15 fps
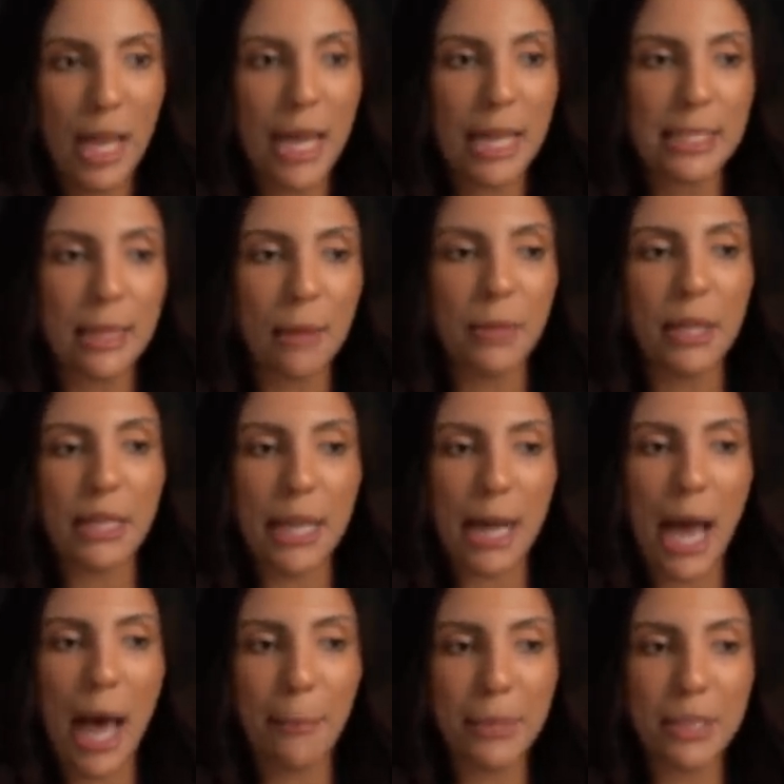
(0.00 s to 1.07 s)
It's something that
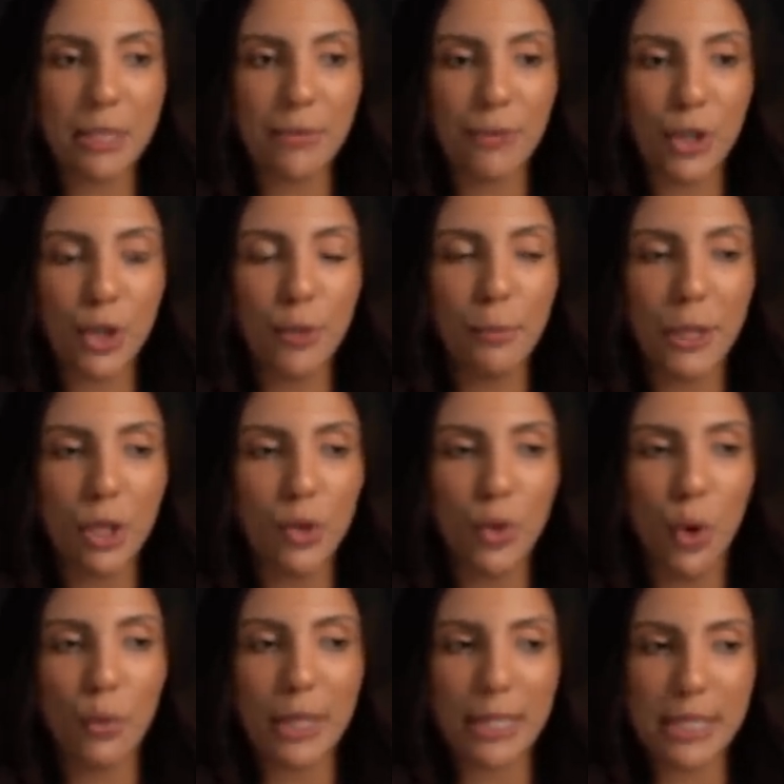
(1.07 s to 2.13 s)
happens for you, but you don't